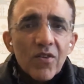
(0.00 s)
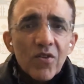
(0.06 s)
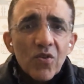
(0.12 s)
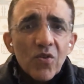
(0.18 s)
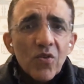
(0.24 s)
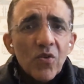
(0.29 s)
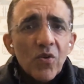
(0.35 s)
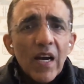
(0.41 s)

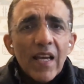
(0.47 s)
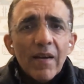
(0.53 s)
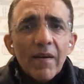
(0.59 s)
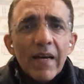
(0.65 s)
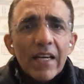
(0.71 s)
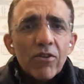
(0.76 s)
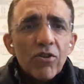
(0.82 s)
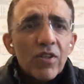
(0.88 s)
So I am
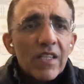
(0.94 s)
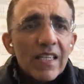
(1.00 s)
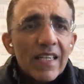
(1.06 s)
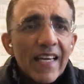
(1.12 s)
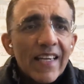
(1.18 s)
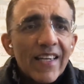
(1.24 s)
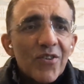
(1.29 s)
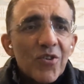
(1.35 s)
actually
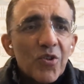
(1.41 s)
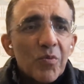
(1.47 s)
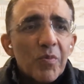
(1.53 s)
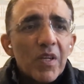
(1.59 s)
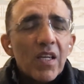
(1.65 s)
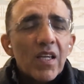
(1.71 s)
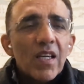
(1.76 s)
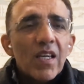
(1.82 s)
delighted to
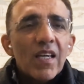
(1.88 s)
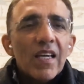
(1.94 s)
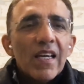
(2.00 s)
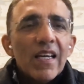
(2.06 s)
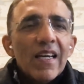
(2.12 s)
be